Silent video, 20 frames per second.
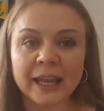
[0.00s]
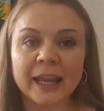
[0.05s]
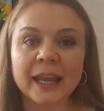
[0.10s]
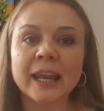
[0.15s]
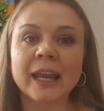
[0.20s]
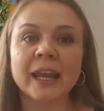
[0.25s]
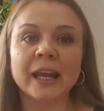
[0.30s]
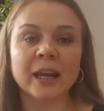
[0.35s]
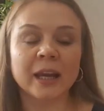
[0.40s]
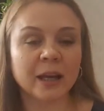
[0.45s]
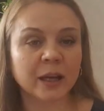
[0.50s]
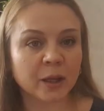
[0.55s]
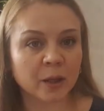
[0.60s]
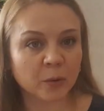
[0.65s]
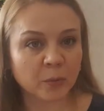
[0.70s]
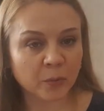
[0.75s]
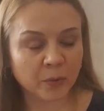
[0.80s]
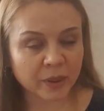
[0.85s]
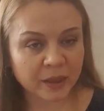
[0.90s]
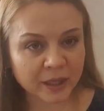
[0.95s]
and
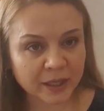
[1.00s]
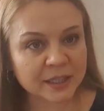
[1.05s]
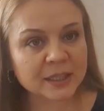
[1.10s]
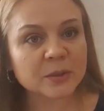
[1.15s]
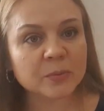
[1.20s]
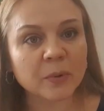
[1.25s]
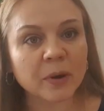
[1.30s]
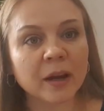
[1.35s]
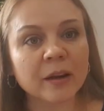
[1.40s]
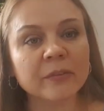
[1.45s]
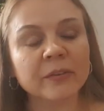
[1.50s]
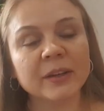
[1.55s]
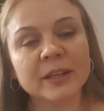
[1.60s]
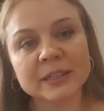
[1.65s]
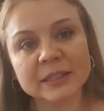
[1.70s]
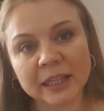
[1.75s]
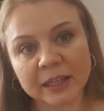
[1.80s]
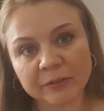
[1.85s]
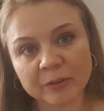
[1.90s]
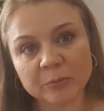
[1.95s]
with his wife
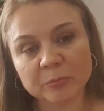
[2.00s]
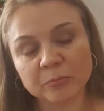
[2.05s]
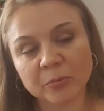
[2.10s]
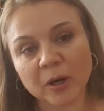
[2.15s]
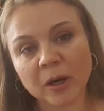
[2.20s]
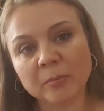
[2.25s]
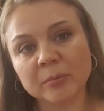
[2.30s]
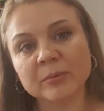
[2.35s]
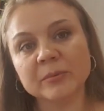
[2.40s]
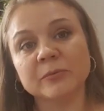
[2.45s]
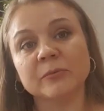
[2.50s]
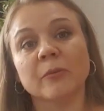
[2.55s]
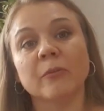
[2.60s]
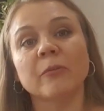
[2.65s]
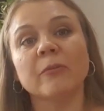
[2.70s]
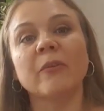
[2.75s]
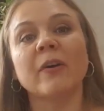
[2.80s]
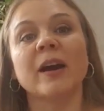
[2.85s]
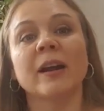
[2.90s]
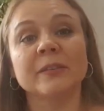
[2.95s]
he's having problems for
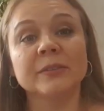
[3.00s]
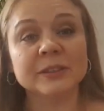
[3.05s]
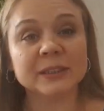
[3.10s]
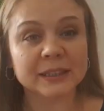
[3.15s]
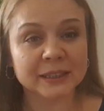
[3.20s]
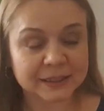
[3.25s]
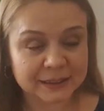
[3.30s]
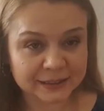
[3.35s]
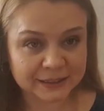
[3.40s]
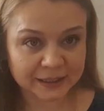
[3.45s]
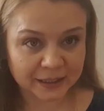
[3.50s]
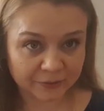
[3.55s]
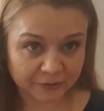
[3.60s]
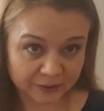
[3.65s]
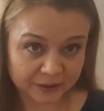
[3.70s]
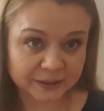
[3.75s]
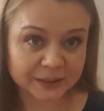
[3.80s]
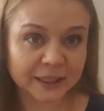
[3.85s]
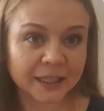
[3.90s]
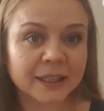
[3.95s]
five, six,
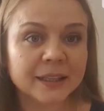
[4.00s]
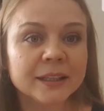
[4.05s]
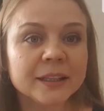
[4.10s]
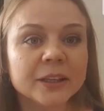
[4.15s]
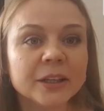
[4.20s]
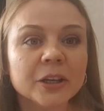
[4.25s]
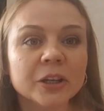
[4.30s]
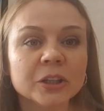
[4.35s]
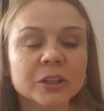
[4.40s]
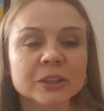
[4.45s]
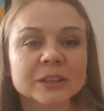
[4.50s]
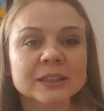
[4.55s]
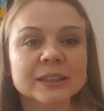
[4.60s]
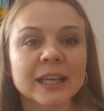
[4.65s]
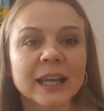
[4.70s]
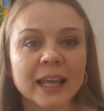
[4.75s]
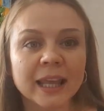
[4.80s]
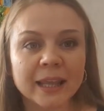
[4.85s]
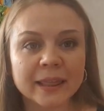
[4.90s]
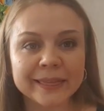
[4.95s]
seven, ten years,
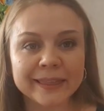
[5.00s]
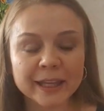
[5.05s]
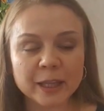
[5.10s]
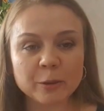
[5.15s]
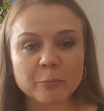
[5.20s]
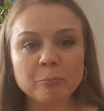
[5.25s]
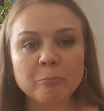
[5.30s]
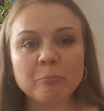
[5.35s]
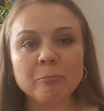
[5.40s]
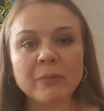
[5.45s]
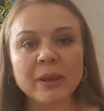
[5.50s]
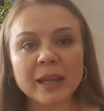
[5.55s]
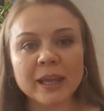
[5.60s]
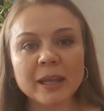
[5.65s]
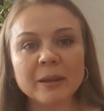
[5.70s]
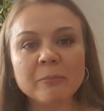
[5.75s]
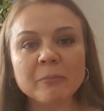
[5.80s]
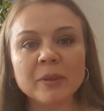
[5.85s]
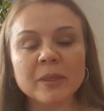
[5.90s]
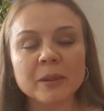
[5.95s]
then
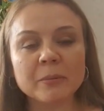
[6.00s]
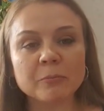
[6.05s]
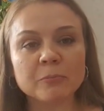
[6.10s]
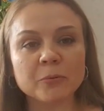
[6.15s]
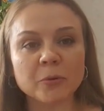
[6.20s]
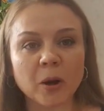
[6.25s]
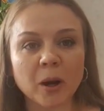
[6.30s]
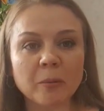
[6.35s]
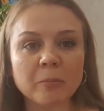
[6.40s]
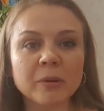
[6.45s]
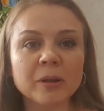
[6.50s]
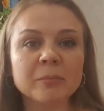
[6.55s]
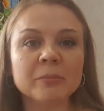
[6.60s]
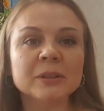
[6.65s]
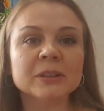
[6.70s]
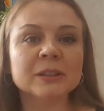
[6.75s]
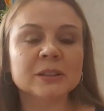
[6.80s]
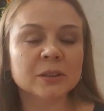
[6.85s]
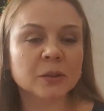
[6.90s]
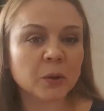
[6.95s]
maybe the problem
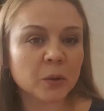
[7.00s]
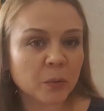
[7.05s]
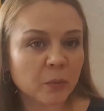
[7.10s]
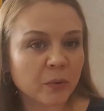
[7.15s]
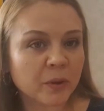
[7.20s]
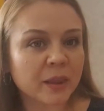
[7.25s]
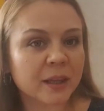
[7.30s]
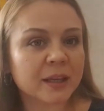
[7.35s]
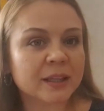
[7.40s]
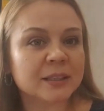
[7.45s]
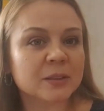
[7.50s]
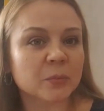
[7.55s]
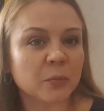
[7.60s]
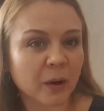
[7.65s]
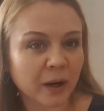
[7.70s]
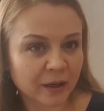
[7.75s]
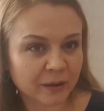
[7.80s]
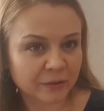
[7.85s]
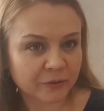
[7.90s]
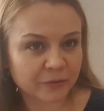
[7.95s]
is not with his
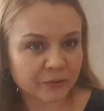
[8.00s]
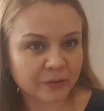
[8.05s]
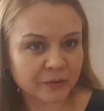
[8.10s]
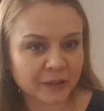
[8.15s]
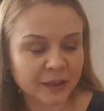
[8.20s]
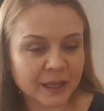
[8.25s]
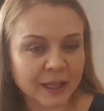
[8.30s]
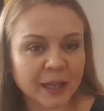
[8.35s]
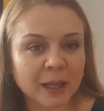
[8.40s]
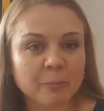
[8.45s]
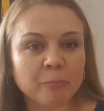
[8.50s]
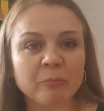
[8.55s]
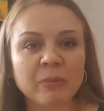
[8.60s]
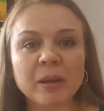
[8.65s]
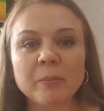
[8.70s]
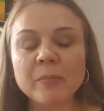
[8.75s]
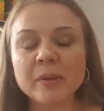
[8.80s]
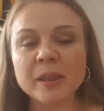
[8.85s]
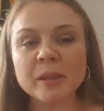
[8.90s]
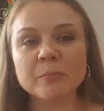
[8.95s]
wife.
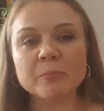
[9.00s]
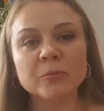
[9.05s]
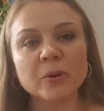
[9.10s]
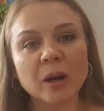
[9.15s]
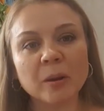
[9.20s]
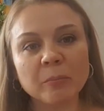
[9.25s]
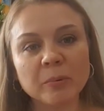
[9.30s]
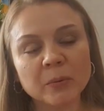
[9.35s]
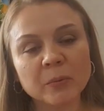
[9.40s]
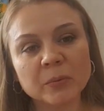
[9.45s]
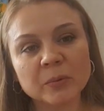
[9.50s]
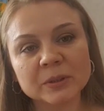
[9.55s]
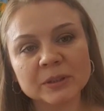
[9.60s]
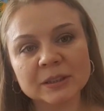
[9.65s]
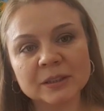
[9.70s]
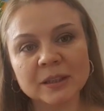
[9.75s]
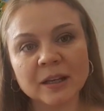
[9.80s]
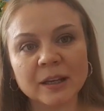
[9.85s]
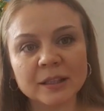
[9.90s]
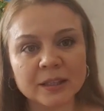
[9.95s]
Maybe the problem
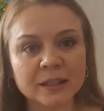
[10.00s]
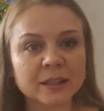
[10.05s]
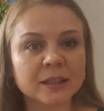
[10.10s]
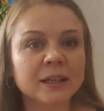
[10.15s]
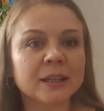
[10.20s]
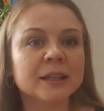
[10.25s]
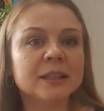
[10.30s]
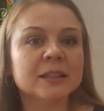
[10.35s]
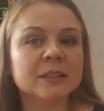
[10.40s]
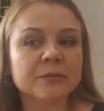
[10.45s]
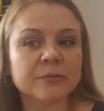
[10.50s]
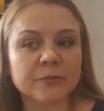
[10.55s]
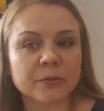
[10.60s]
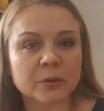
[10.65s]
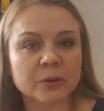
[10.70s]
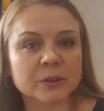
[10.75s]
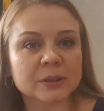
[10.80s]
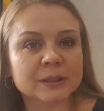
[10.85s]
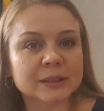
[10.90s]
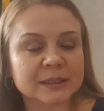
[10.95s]
was not in his
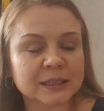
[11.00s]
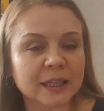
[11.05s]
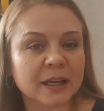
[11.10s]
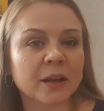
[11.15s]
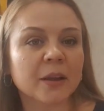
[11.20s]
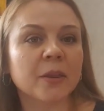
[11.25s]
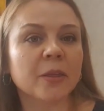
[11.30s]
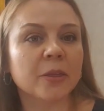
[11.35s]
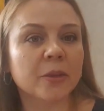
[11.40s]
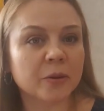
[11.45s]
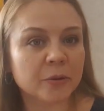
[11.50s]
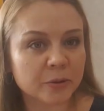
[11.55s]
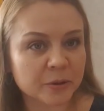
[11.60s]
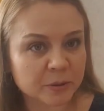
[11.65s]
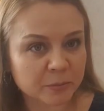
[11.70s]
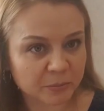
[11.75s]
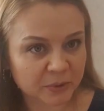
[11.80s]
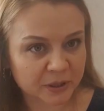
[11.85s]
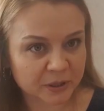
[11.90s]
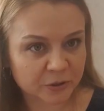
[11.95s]
first, second,
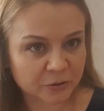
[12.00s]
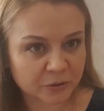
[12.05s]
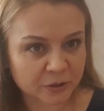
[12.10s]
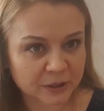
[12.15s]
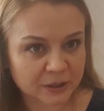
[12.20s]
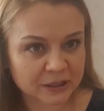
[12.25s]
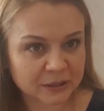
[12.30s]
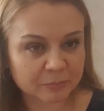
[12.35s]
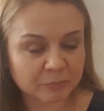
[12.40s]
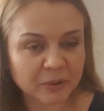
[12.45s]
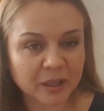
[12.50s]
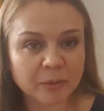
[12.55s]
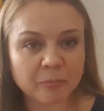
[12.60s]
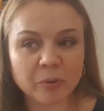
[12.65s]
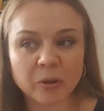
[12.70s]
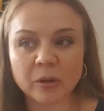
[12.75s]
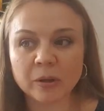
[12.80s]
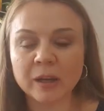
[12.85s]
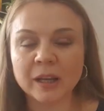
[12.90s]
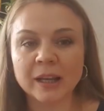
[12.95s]
third mistress.
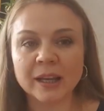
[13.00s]
Maybe